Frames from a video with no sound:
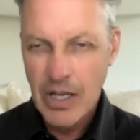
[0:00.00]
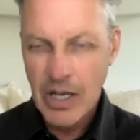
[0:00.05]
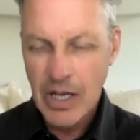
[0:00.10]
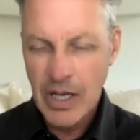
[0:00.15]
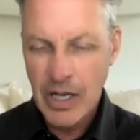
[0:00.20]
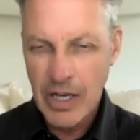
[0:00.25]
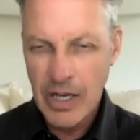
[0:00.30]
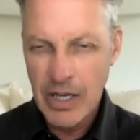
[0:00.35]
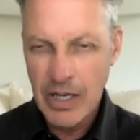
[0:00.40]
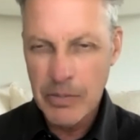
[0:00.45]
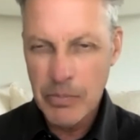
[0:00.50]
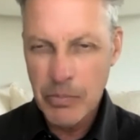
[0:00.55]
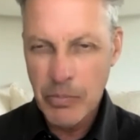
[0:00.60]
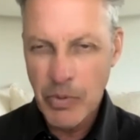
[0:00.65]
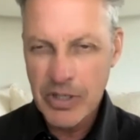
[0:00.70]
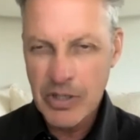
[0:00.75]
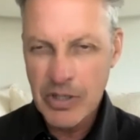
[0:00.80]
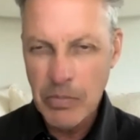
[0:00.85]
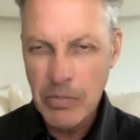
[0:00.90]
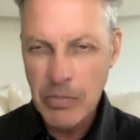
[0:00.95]

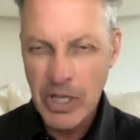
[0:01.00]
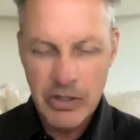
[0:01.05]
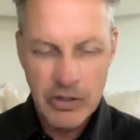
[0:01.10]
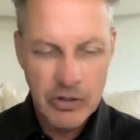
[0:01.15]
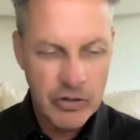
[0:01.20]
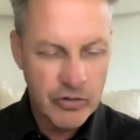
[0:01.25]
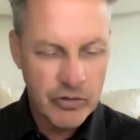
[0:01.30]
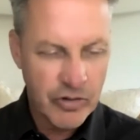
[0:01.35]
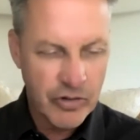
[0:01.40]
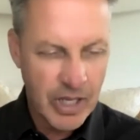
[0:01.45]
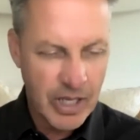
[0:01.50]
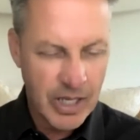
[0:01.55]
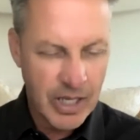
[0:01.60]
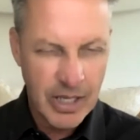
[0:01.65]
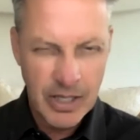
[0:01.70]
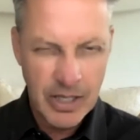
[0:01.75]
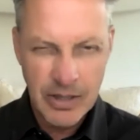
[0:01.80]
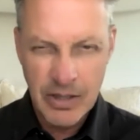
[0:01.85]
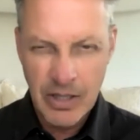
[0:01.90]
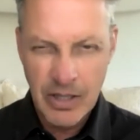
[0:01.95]
pregnant mothers
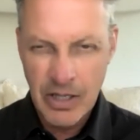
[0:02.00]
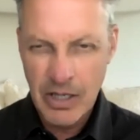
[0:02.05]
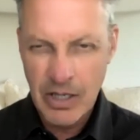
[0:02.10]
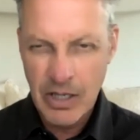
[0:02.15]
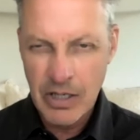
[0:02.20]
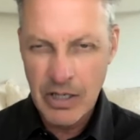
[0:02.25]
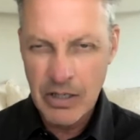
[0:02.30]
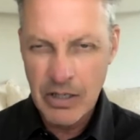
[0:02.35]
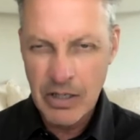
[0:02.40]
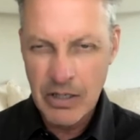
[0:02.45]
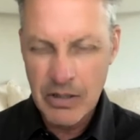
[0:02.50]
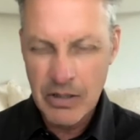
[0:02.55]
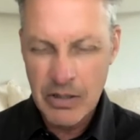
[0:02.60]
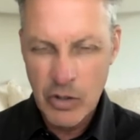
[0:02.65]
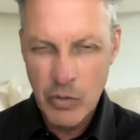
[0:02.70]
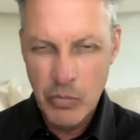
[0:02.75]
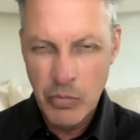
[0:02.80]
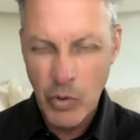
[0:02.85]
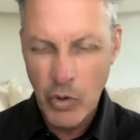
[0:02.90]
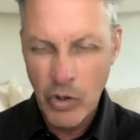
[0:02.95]
and their
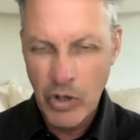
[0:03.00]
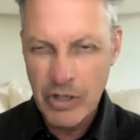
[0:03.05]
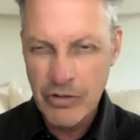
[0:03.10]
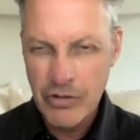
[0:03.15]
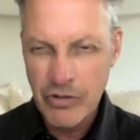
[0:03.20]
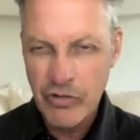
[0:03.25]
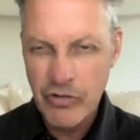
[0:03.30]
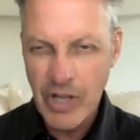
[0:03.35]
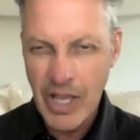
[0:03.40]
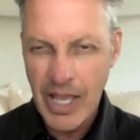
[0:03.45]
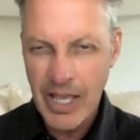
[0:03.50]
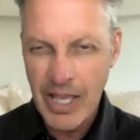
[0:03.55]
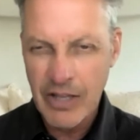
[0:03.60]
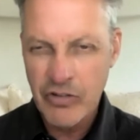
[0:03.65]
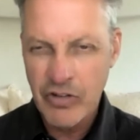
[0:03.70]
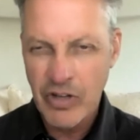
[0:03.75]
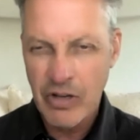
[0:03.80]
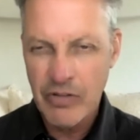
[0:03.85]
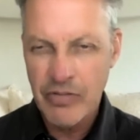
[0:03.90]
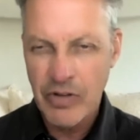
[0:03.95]
newborns as
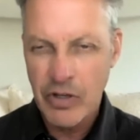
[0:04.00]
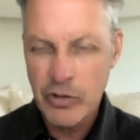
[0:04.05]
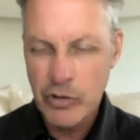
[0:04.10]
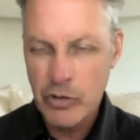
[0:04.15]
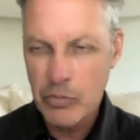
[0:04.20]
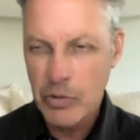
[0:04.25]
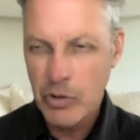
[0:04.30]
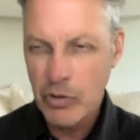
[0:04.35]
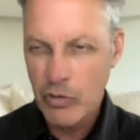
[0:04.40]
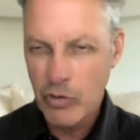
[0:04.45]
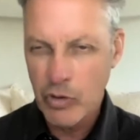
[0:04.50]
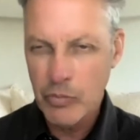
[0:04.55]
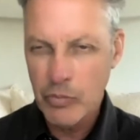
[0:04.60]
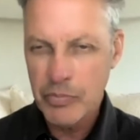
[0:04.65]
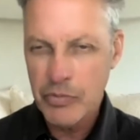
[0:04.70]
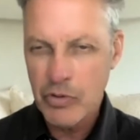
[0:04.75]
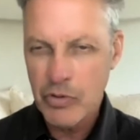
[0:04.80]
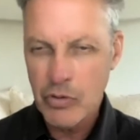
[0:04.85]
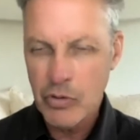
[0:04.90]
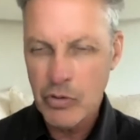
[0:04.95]
a vulnerable group
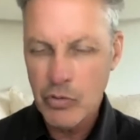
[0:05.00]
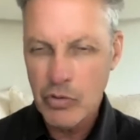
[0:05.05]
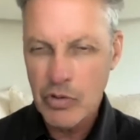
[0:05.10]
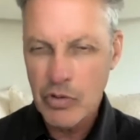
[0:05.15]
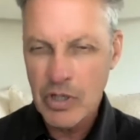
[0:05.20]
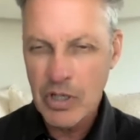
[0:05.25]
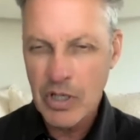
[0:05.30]
to